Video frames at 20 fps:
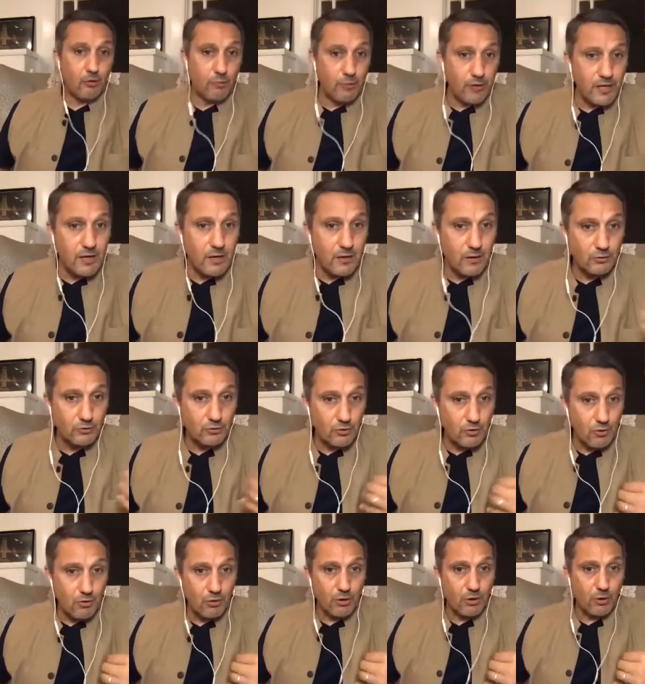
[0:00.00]
critical to
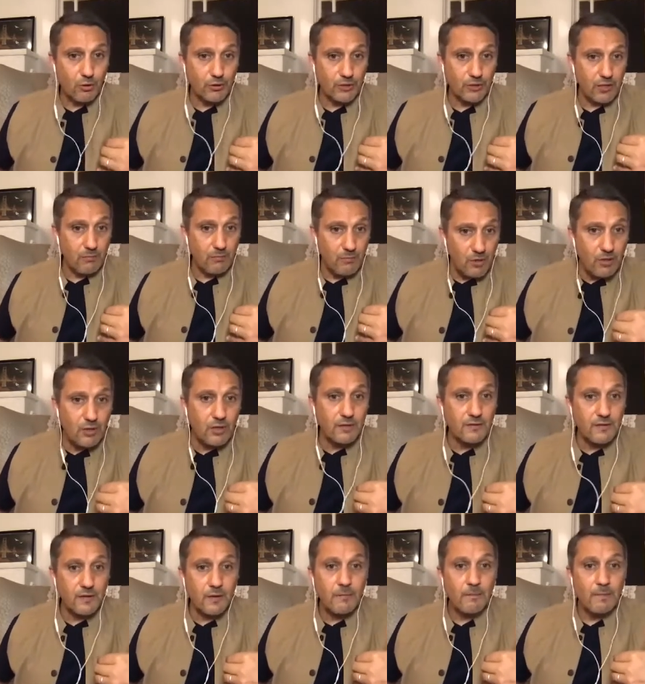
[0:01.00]
your own
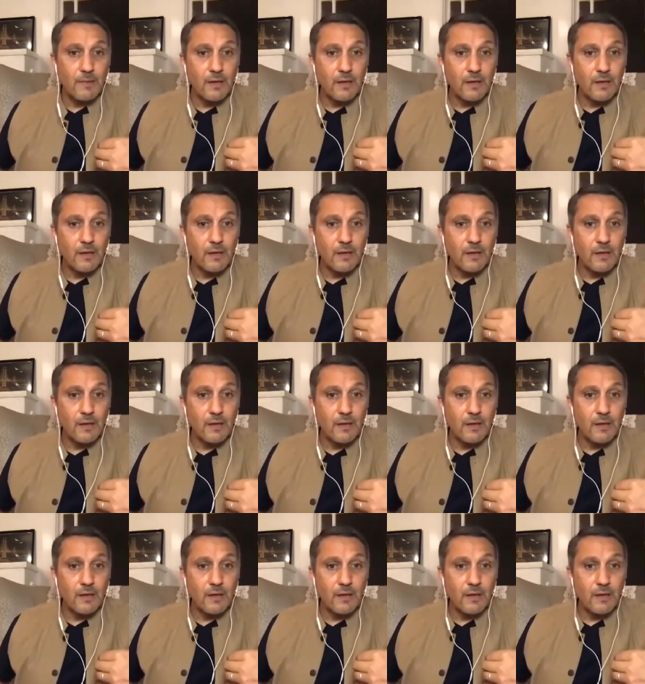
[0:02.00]
community,